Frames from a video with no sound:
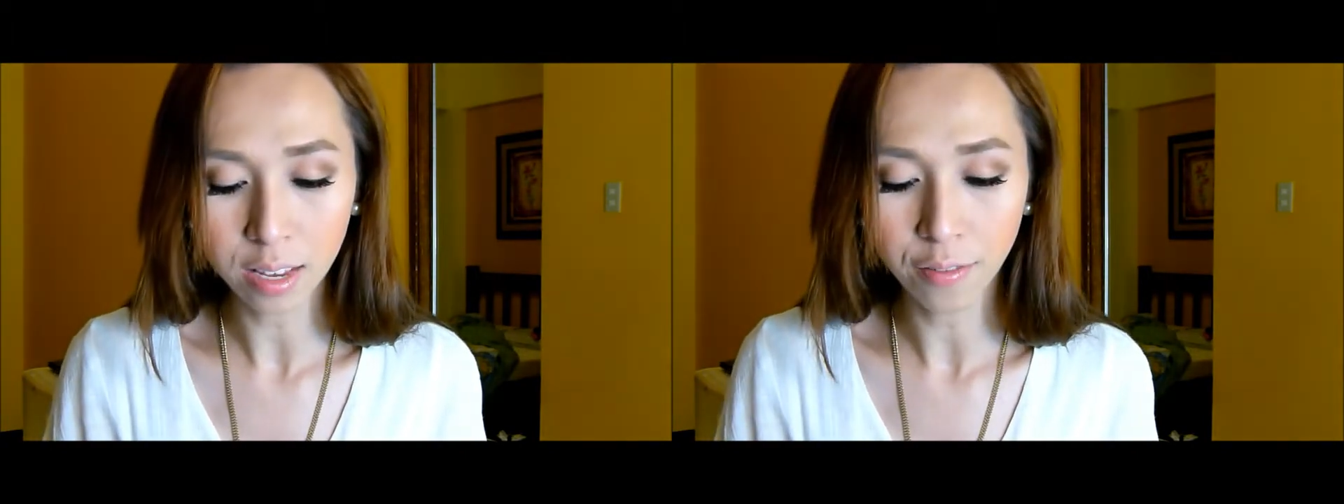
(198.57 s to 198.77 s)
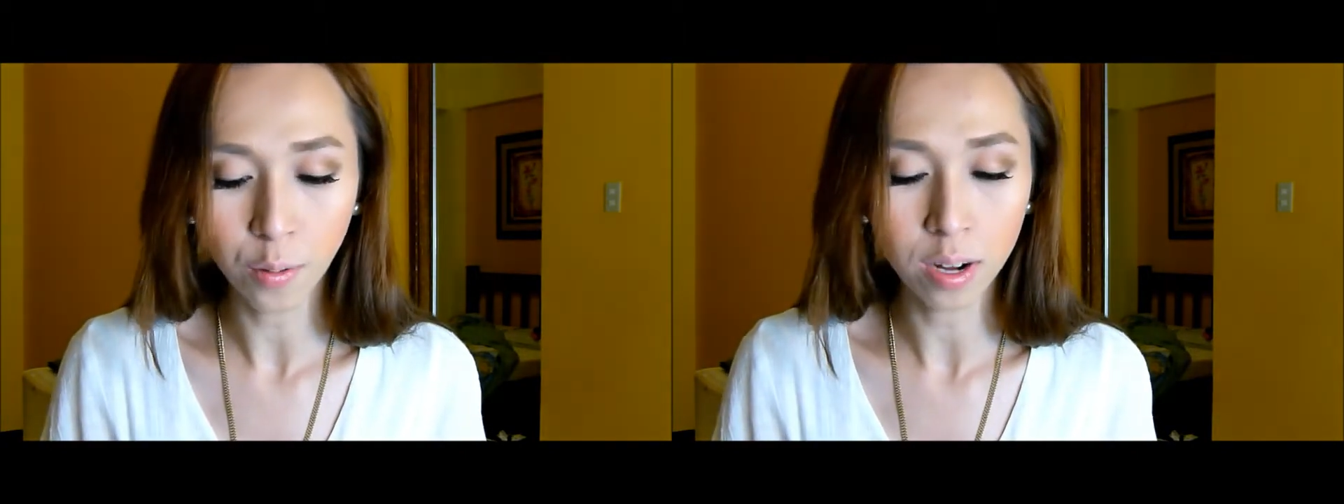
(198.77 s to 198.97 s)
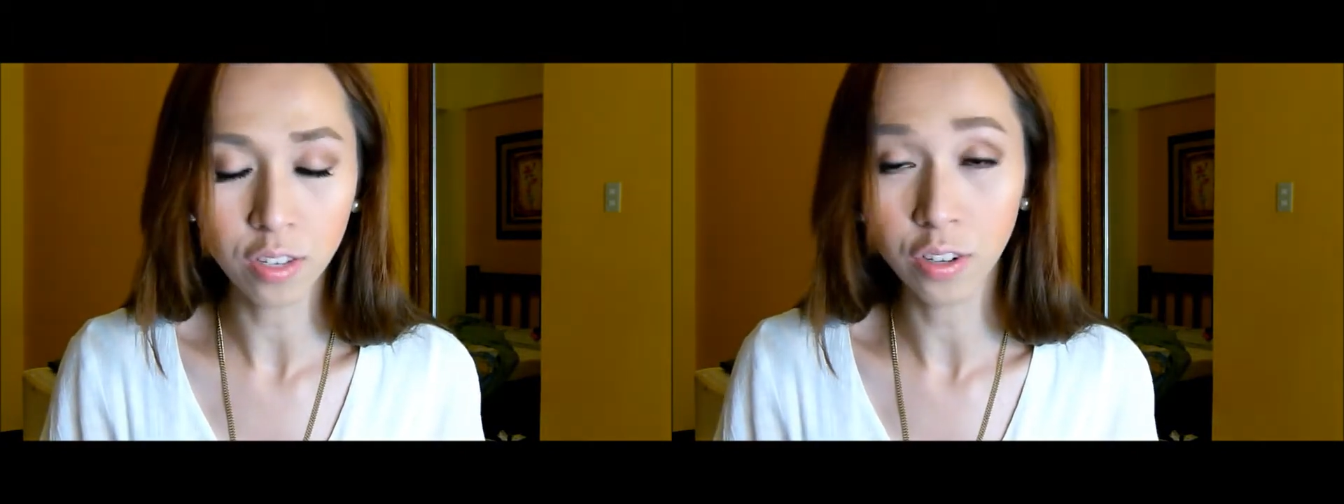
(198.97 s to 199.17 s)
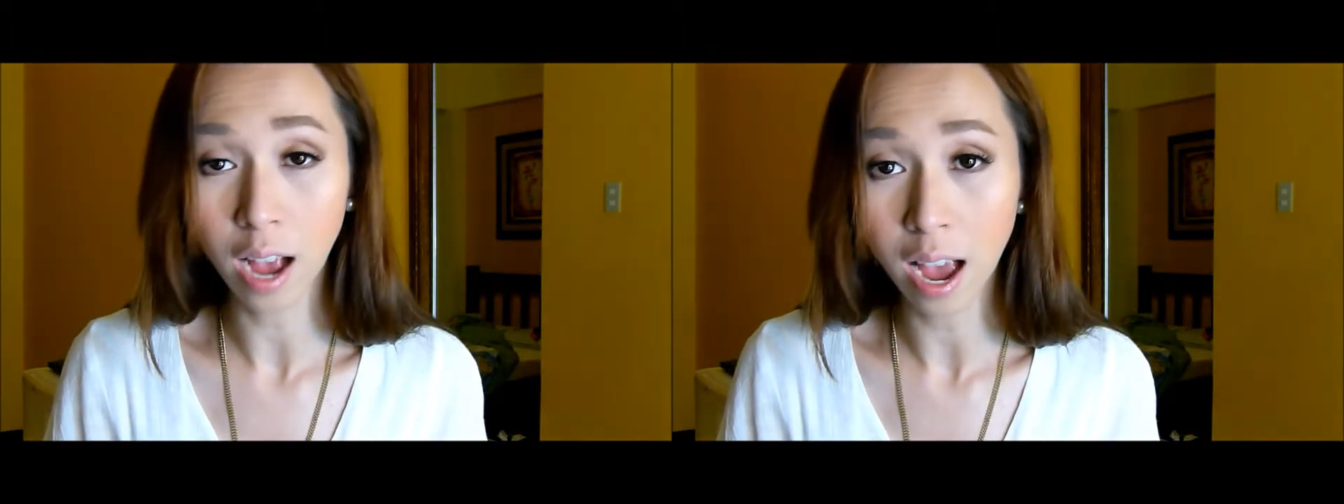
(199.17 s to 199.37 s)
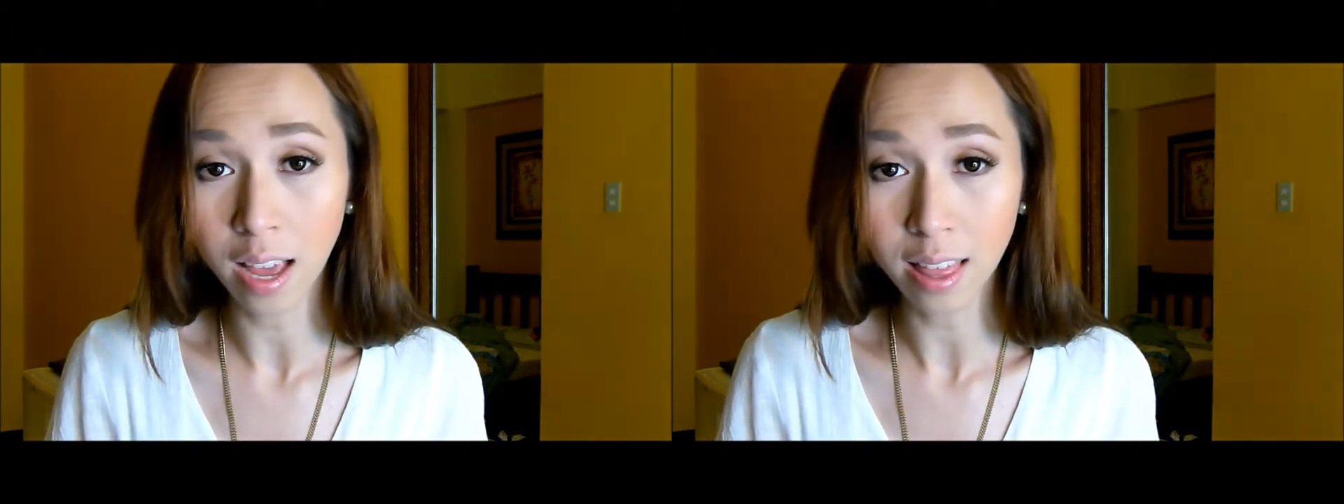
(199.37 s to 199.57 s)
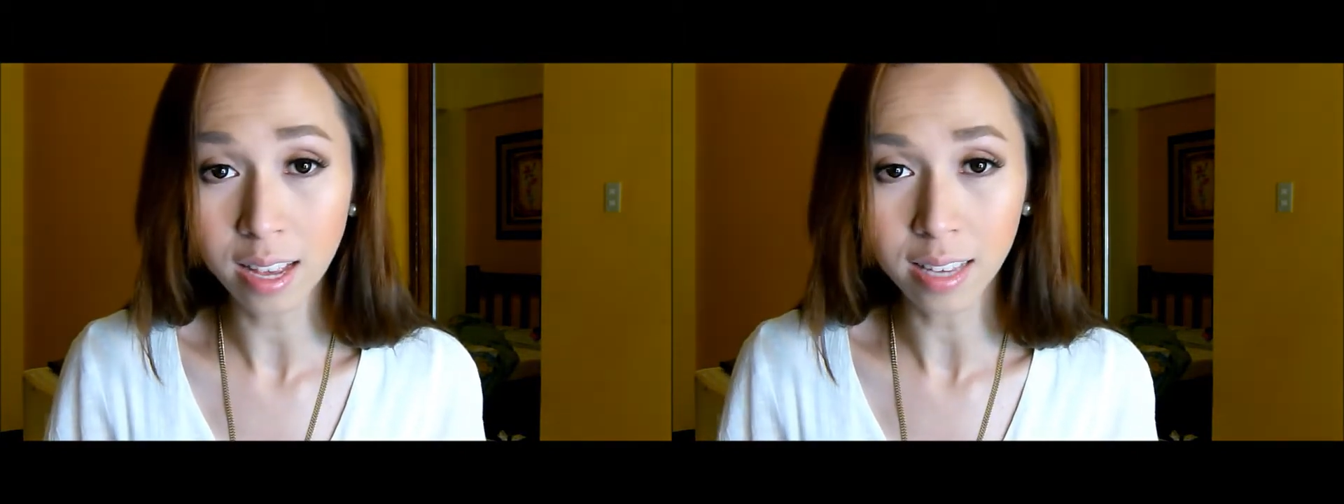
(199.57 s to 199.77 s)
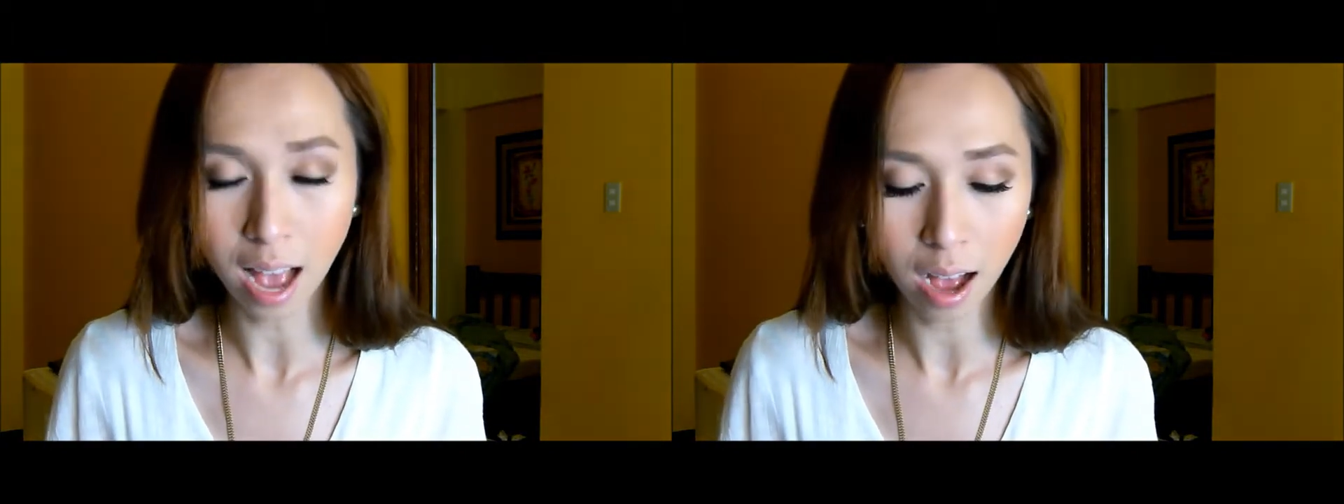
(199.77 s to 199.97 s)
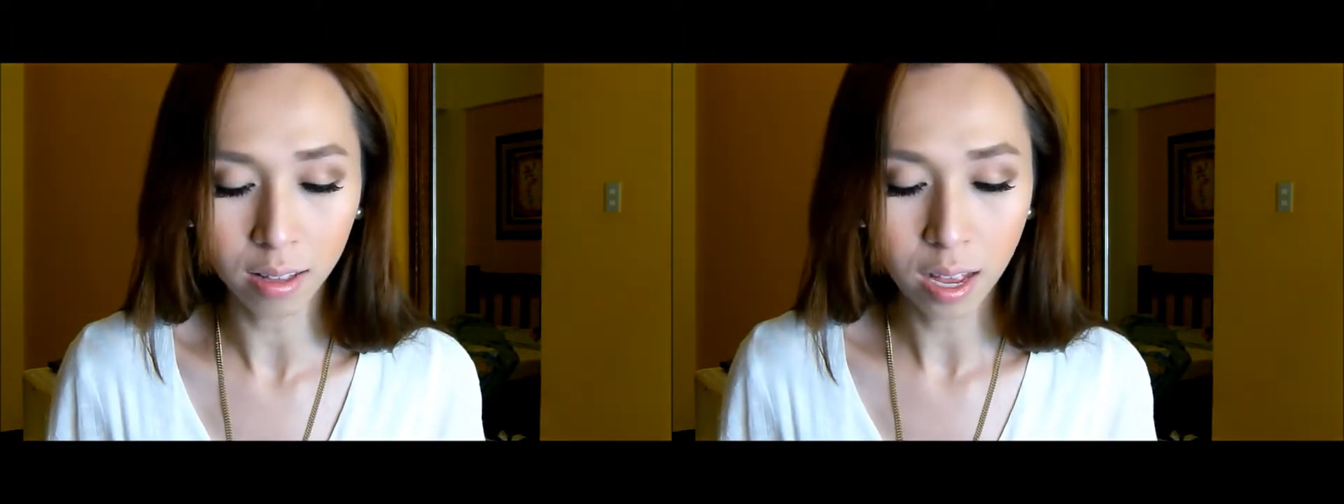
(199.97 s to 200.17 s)
if you wanna try this
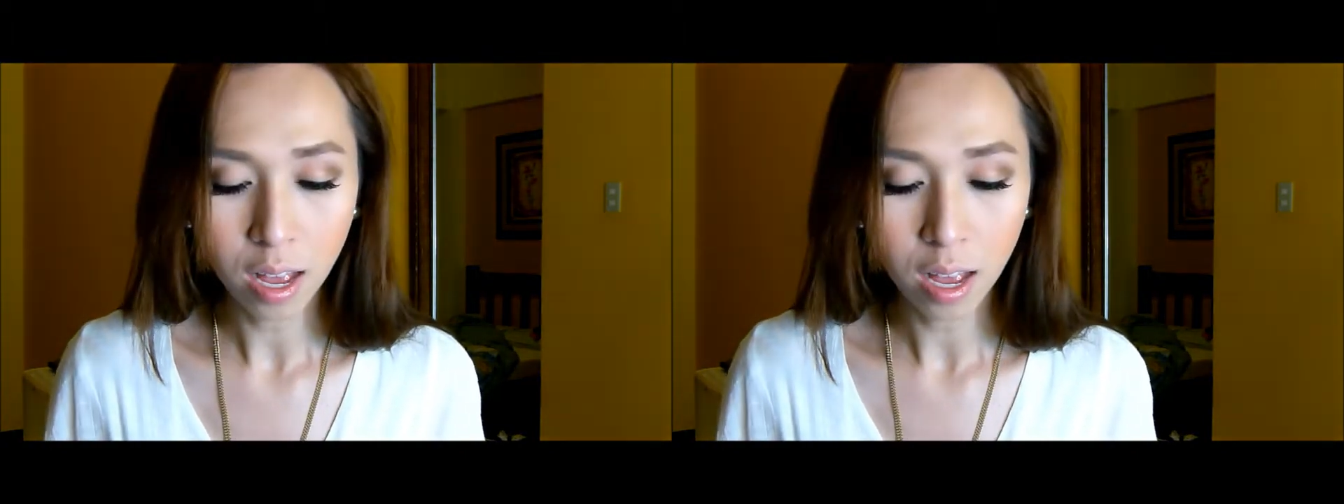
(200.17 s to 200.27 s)
out,